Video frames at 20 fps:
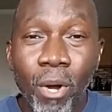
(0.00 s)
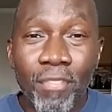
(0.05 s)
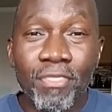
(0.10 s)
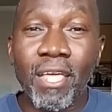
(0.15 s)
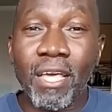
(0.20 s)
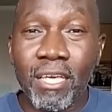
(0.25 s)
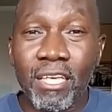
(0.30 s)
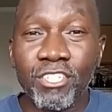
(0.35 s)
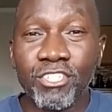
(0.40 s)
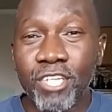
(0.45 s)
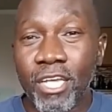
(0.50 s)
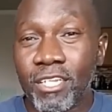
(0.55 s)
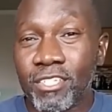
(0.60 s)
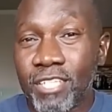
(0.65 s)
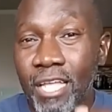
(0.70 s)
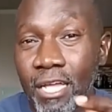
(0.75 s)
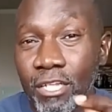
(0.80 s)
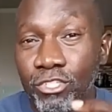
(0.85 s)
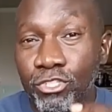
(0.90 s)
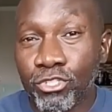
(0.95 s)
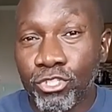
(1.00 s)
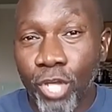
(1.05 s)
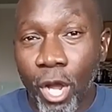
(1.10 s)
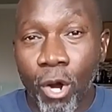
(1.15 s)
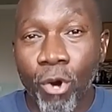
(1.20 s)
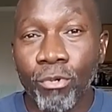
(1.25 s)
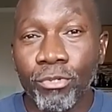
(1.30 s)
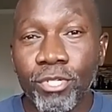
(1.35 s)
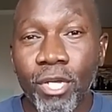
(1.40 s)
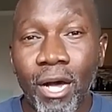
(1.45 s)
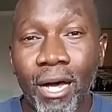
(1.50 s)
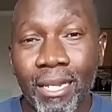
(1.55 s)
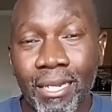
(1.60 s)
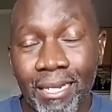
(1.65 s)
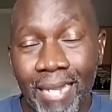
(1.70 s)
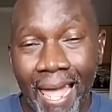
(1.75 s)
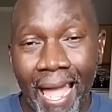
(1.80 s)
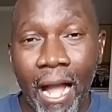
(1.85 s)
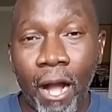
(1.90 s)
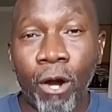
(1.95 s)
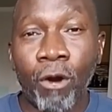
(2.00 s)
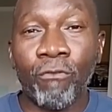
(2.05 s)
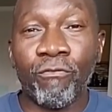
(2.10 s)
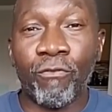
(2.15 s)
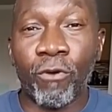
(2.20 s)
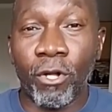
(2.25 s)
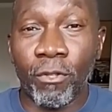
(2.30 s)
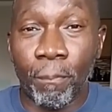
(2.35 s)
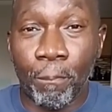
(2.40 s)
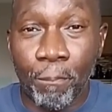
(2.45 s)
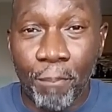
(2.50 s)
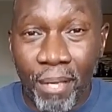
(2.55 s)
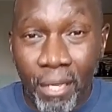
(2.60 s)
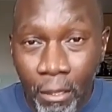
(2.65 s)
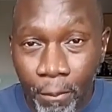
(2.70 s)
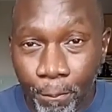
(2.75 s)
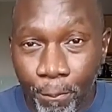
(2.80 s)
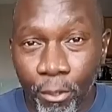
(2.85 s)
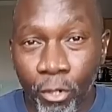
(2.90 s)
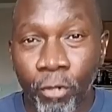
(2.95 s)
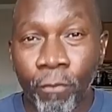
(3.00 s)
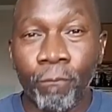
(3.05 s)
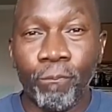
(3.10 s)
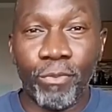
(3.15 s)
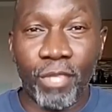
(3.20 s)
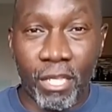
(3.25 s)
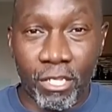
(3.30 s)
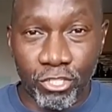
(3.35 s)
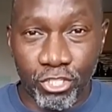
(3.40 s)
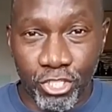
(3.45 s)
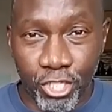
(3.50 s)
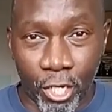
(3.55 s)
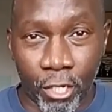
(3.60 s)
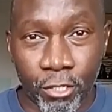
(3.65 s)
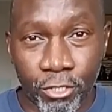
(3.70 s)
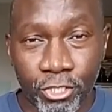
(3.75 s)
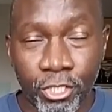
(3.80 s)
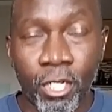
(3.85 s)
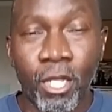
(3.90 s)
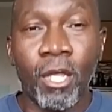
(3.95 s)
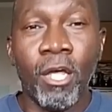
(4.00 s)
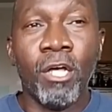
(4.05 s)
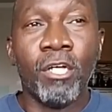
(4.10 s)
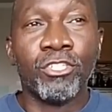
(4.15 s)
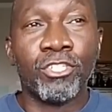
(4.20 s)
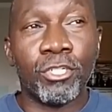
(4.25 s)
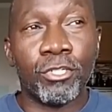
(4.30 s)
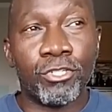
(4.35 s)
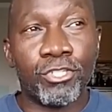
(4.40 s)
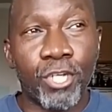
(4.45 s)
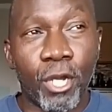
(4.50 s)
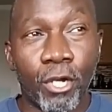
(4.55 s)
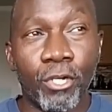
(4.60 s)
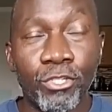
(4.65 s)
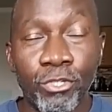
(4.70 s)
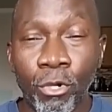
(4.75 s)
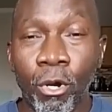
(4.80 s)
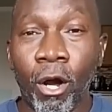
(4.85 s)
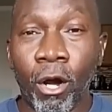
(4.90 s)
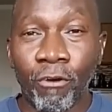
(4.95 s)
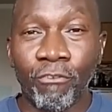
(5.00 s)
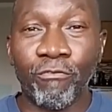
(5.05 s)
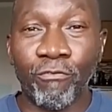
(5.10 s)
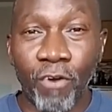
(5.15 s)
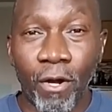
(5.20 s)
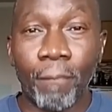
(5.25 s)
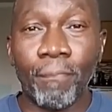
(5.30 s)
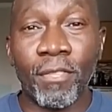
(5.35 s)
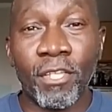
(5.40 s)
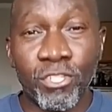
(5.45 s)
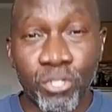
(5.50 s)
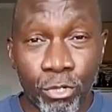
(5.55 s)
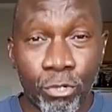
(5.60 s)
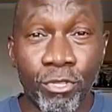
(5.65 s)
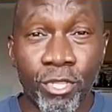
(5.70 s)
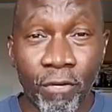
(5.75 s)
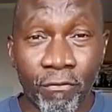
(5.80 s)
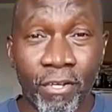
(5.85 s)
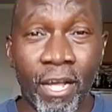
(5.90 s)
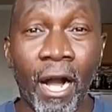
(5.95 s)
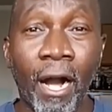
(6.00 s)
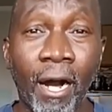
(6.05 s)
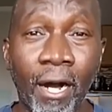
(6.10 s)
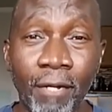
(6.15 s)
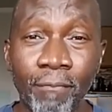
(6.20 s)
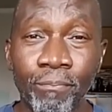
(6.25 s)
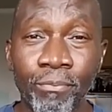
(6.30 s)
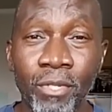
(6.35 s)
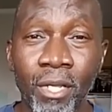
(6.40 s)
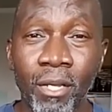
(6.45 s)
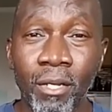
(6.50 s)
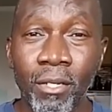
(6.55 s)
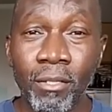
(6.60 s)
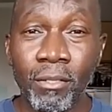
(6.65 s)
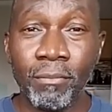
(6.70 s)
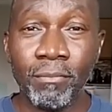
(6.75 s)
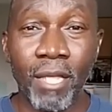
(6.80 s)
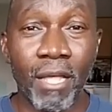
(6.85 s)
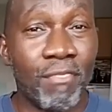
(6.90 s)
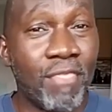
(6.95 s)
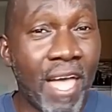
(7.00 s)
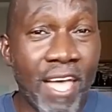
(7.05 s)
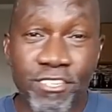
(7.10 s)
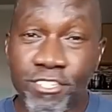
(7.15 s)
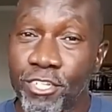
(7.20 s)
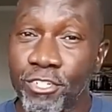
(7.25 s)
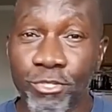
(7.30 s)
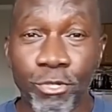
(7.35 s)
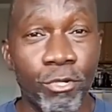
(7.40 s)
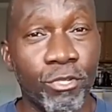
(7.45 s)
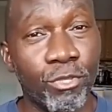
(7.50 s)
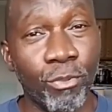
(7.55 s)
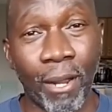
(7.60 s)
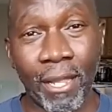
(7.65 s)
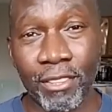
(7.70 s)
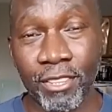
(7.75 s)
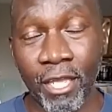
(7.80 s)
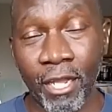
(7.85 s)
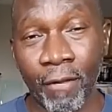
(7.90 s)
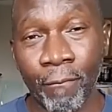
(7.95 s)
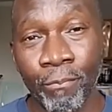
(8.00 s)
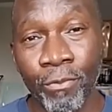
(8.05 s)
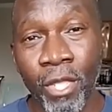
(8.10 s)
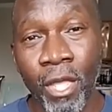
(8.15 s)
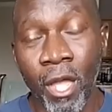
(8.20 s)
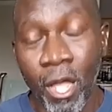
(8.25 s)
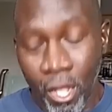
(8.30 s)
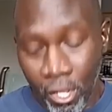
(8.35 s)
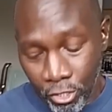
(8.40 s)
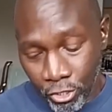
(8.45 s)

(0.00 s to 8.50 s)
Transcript: one thing he said is that don't allow for people in church to turn you off from the truth of God. And that's the truth right there.